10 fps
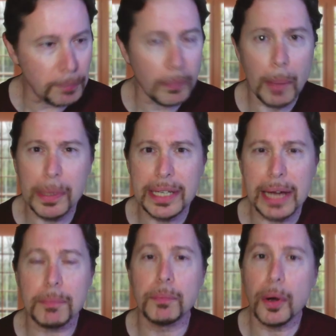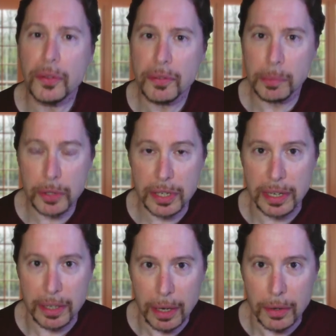But yet, both of them are
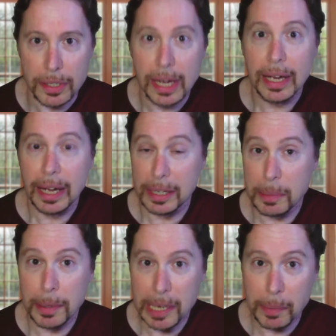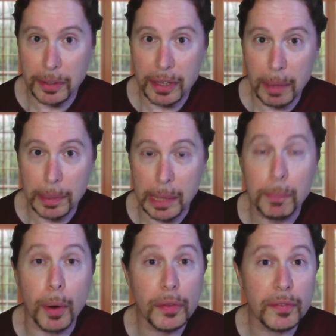CEOs, and depending upon the company,
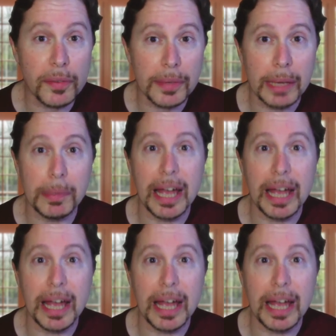both of them can be